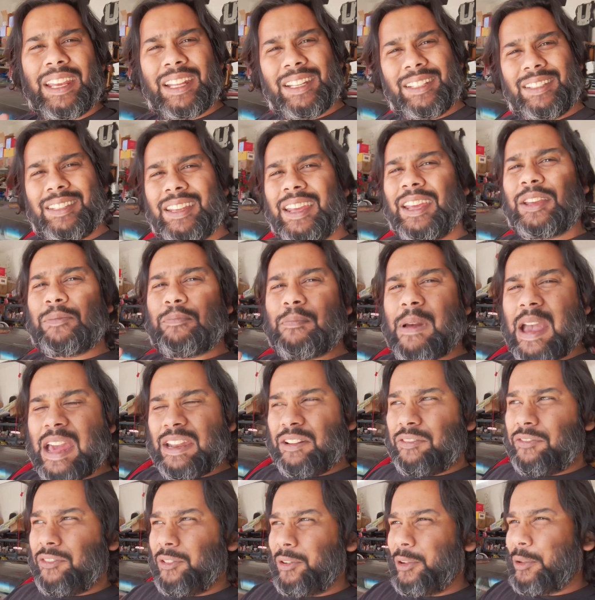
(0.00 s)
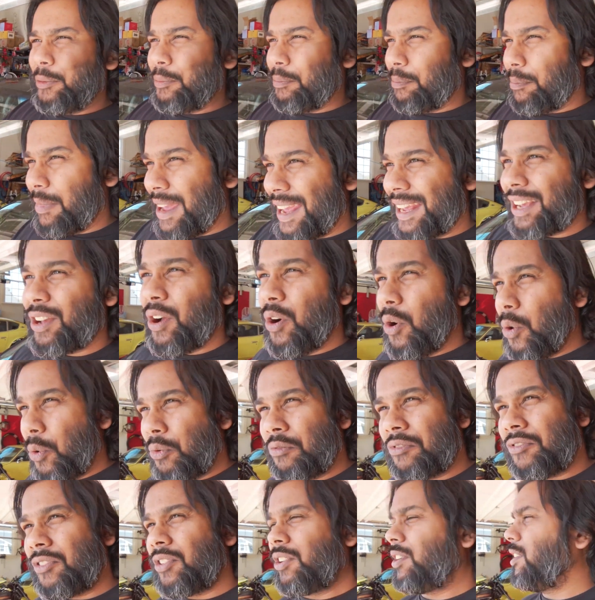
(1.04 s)
the intake manifold
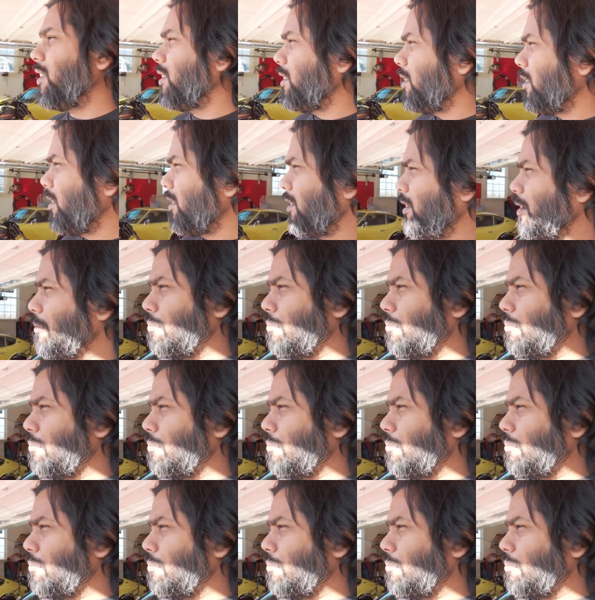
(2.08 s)
makeover